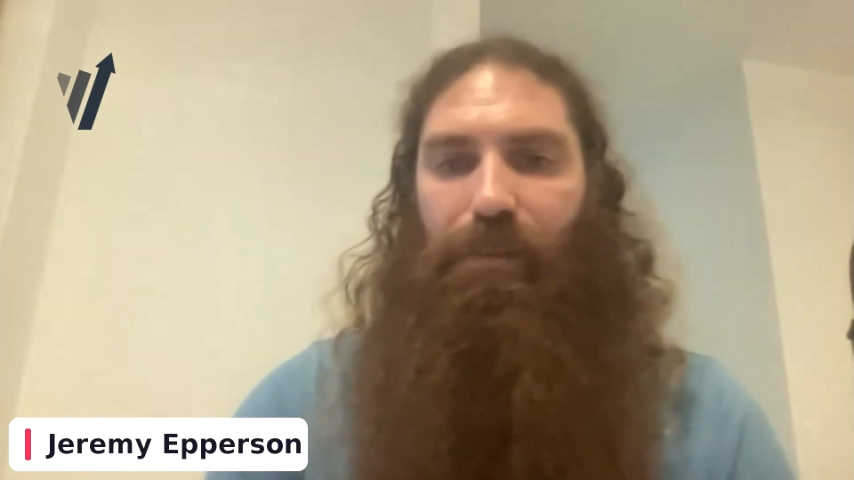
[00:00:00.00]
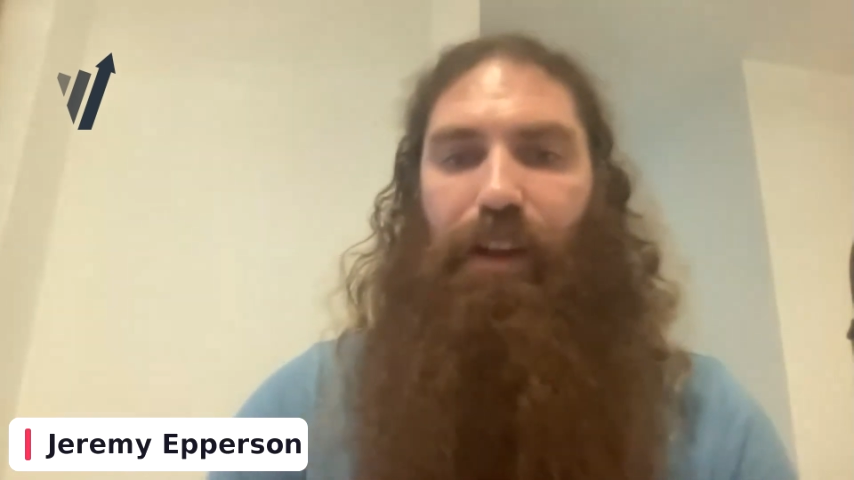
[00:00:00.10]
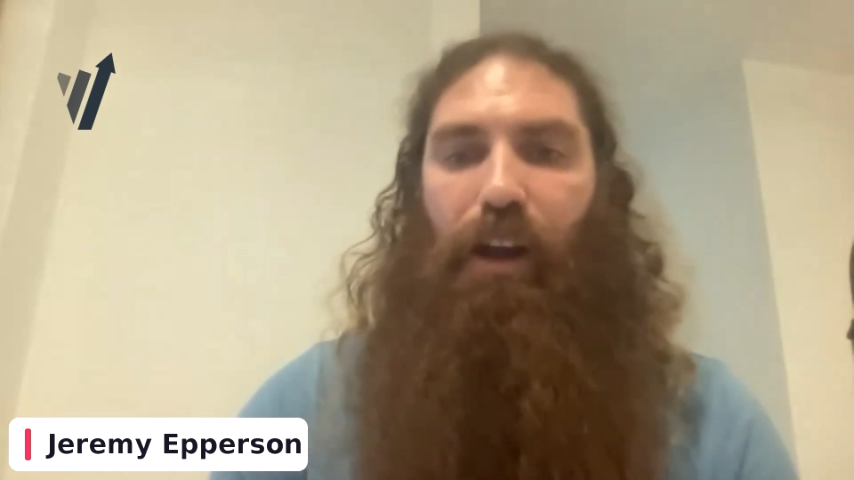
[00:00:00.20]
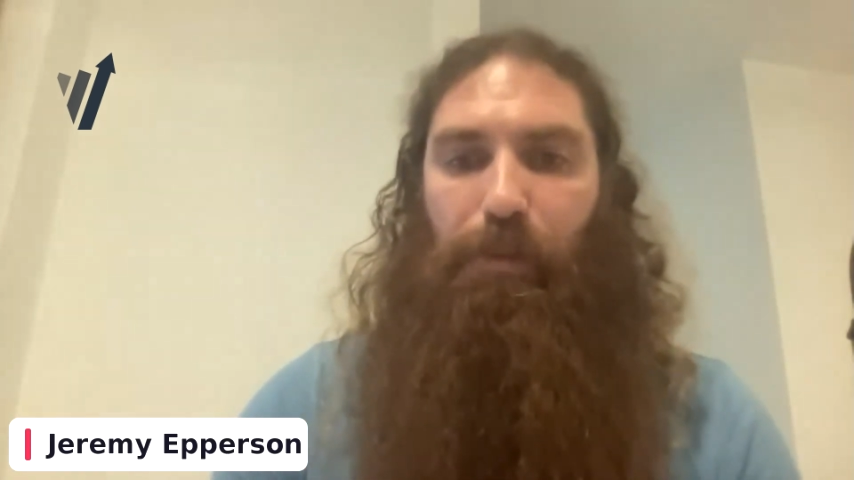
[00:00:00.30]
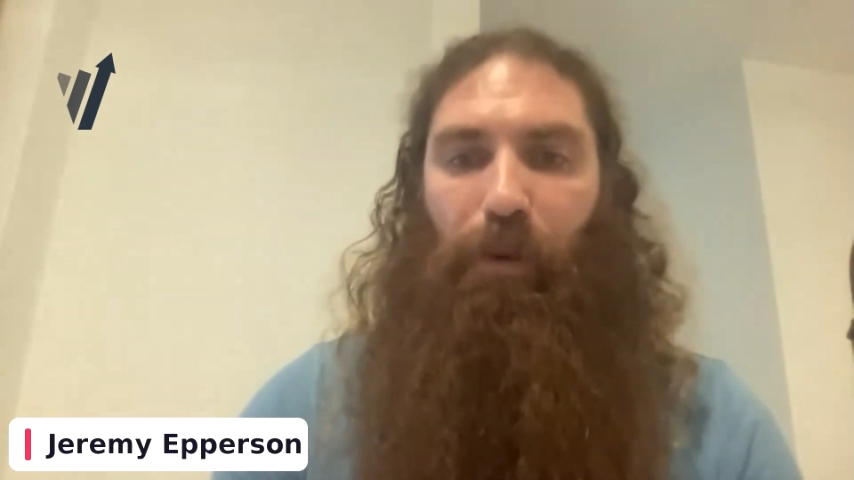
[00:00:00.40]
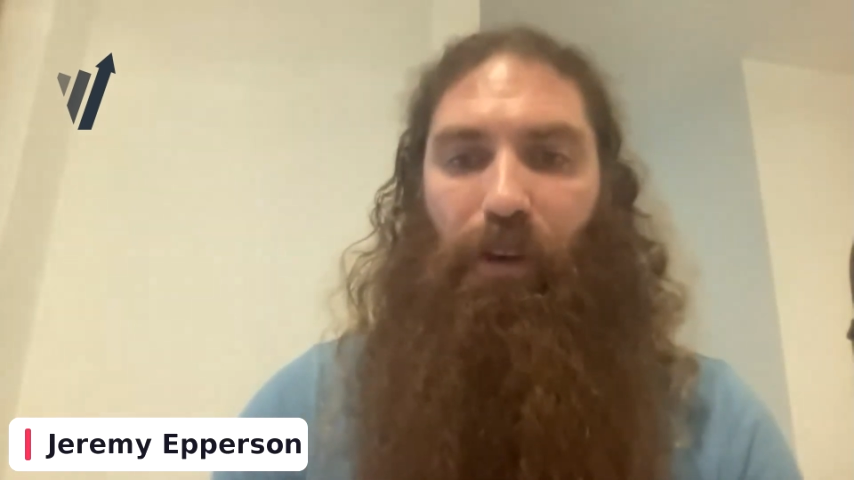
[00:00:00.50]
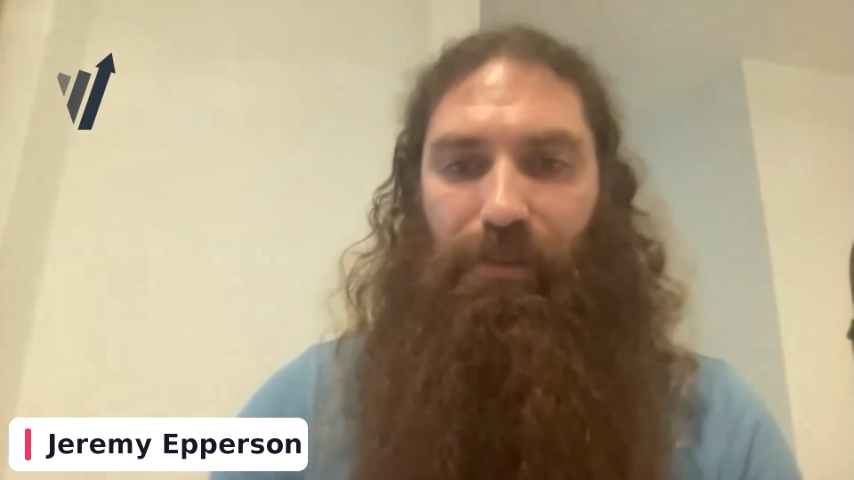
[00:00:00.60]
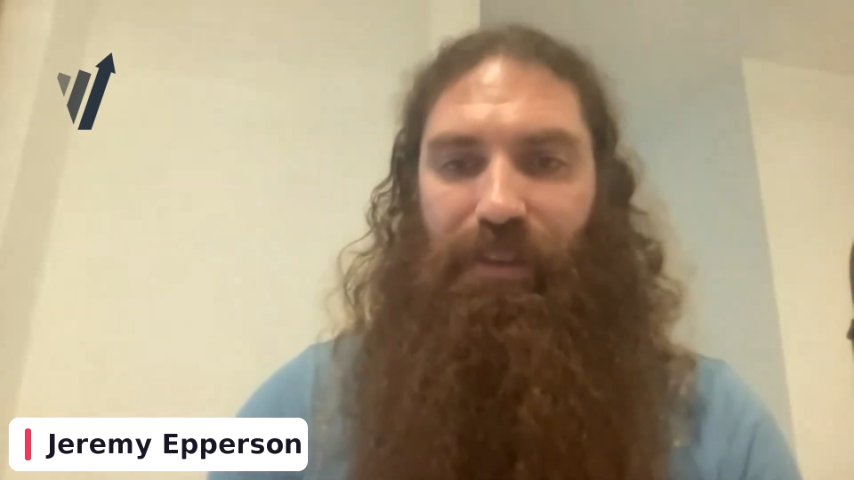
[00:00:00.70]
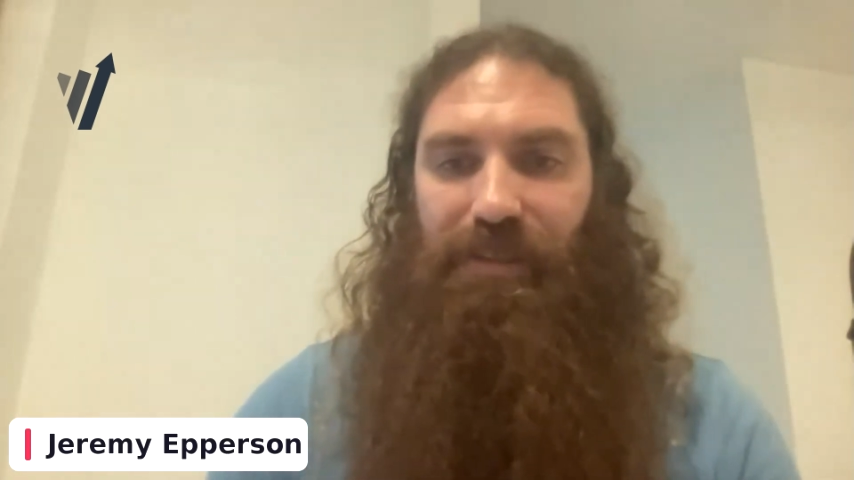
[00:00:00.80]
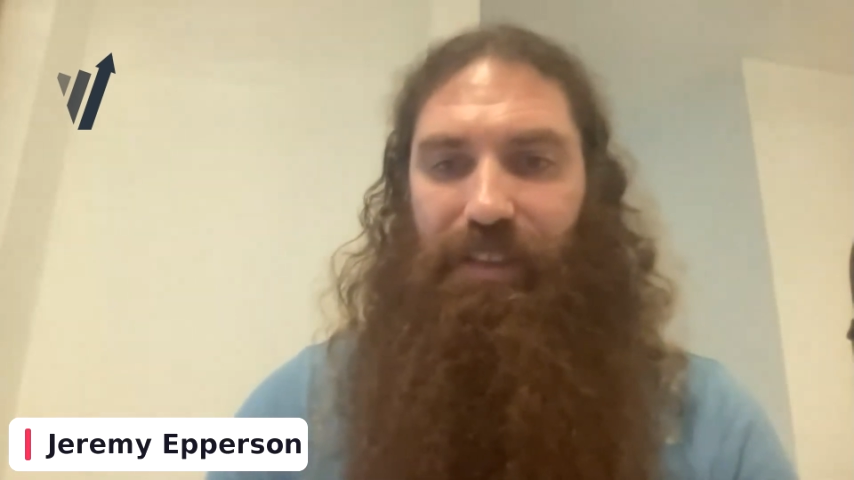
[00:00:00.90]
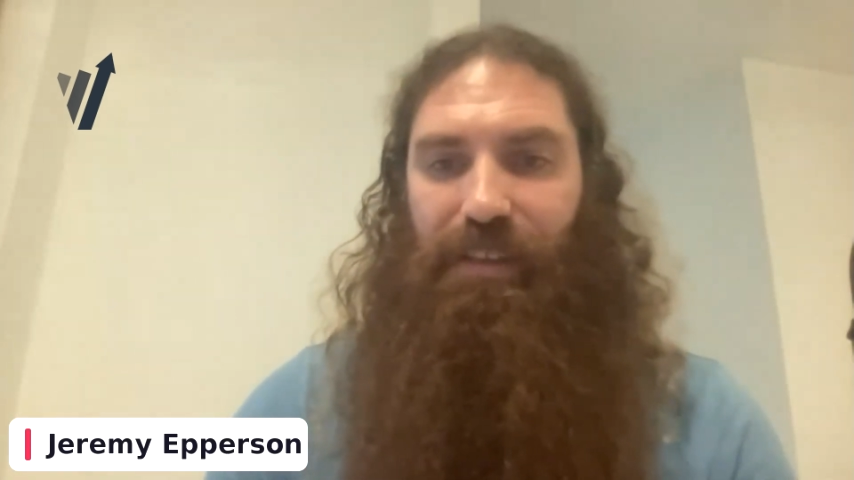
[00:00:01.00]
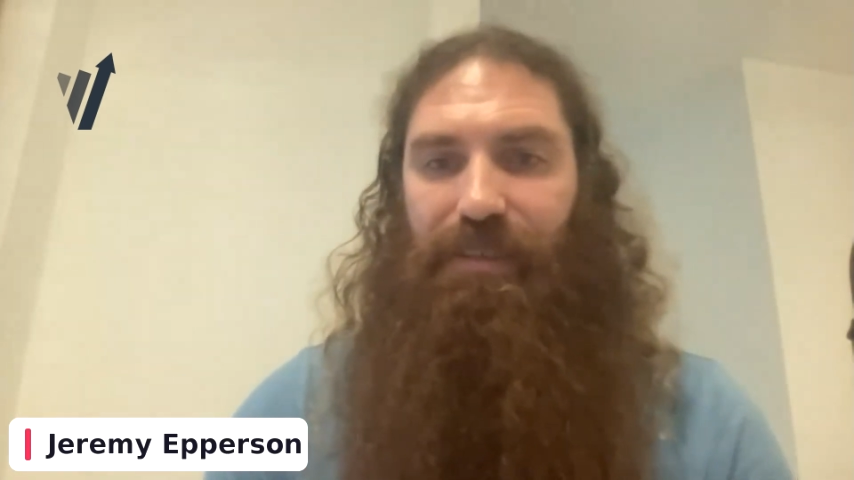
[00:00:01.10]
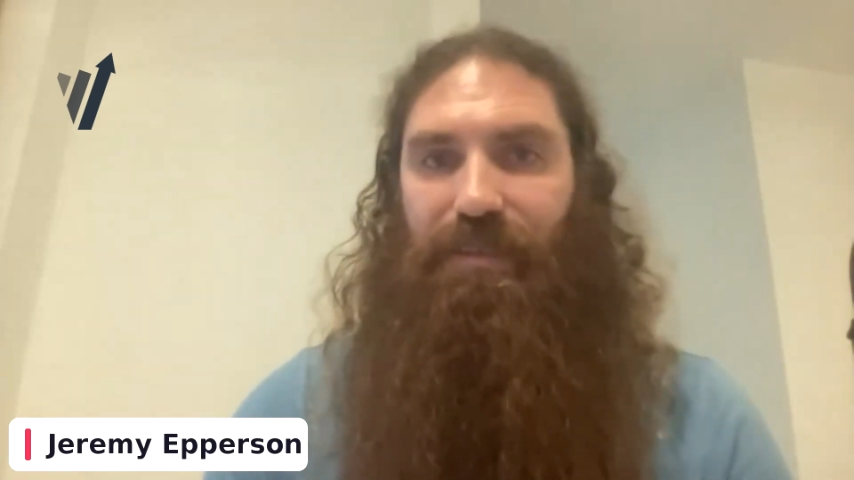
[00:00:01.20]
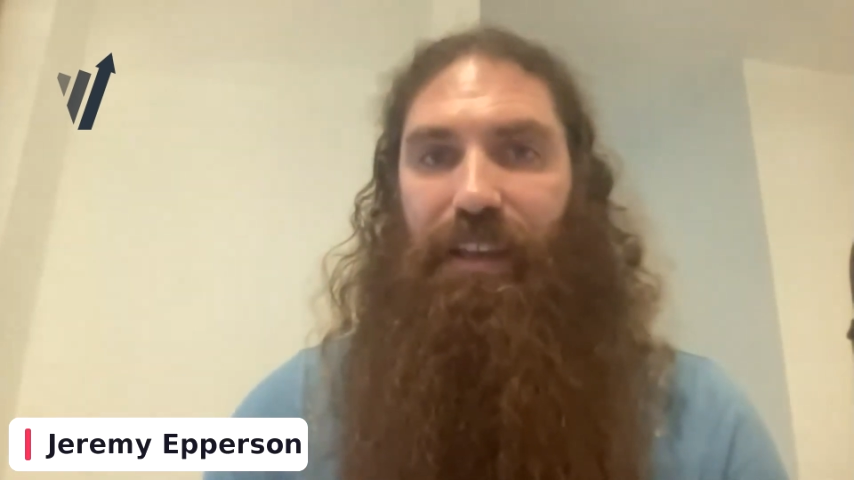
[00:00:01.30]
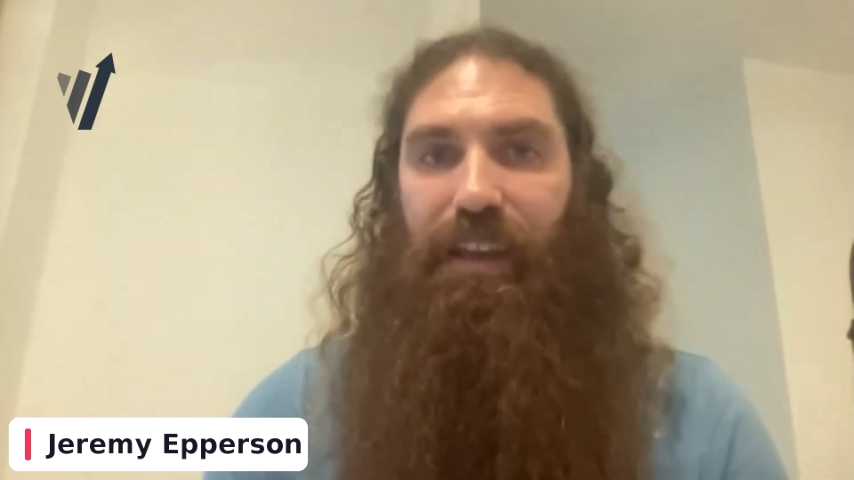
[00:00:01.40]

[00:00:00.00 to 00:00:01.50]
The other part of this is,